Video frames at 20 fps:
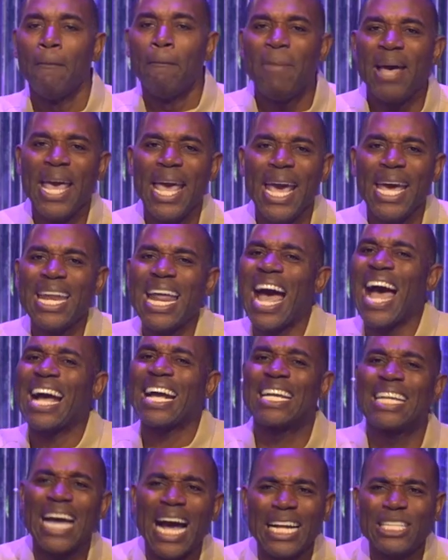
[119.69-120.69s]
"Man, I
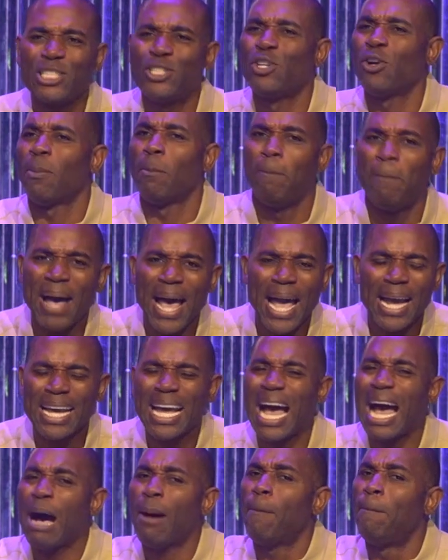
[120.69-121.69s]
got your back.
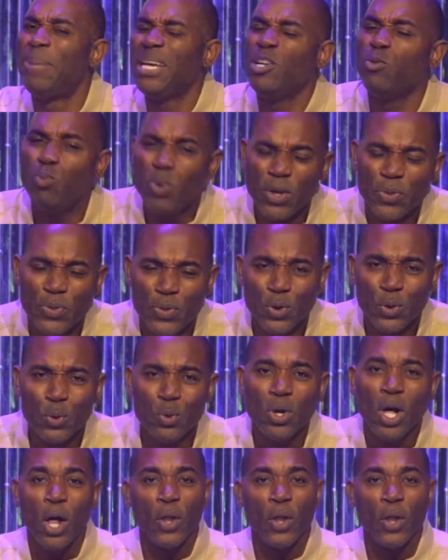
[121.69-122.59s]
I'll be with you